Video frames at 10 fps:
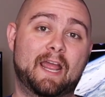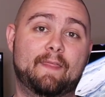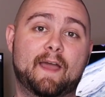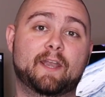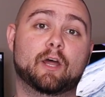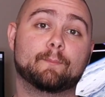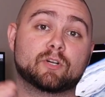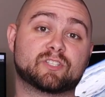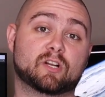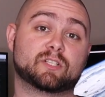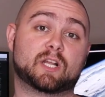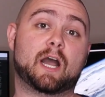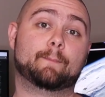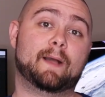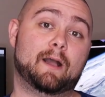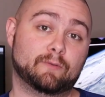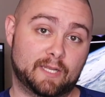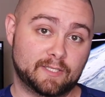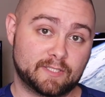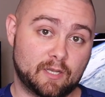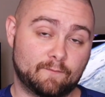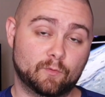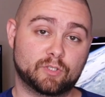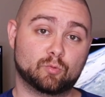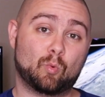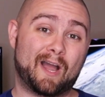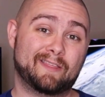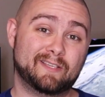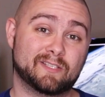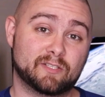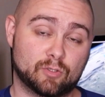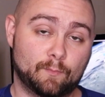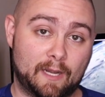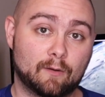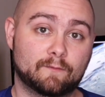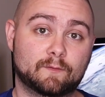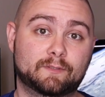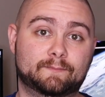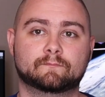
and that number starts to compound on itself, which is why this is so powerful.